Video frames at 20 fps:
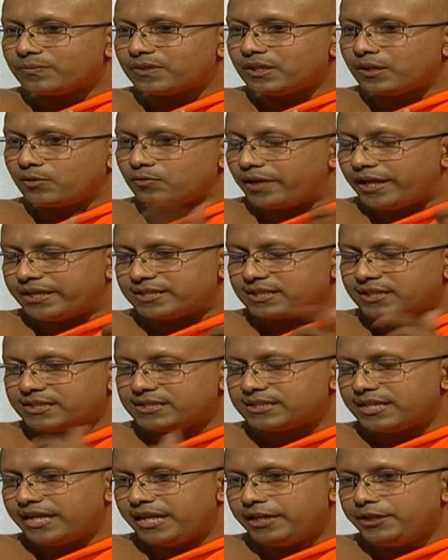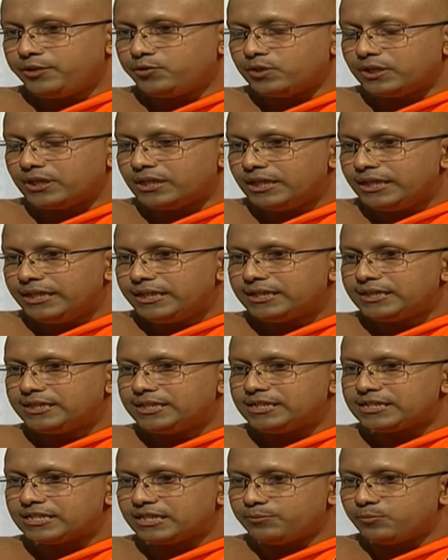now as I said you earlier,
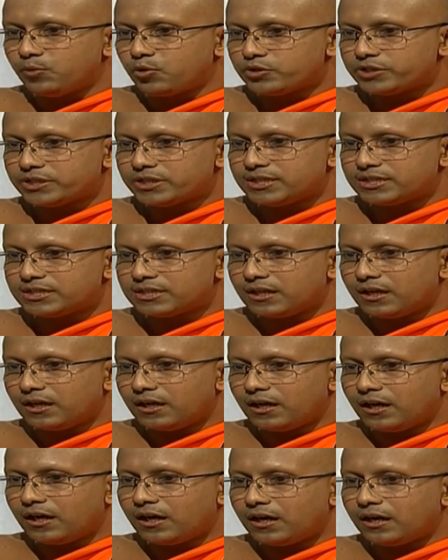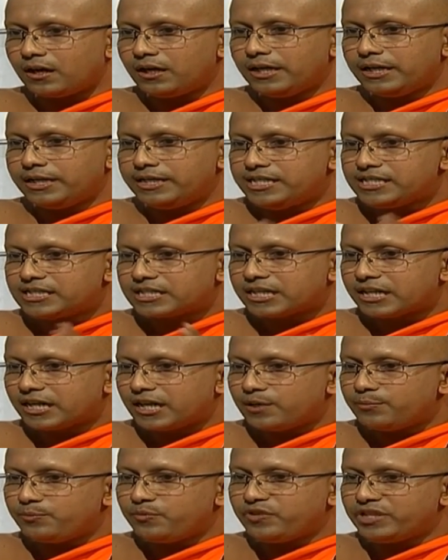these emotions are
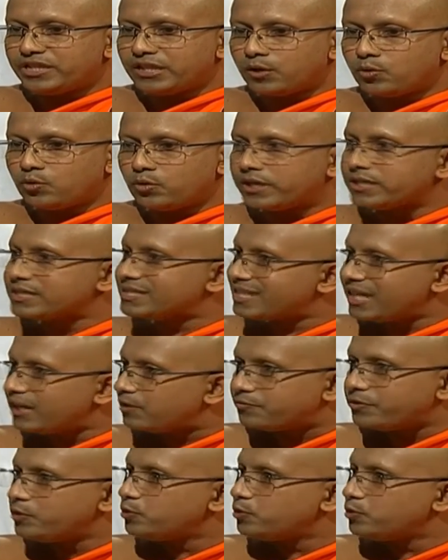described without a self.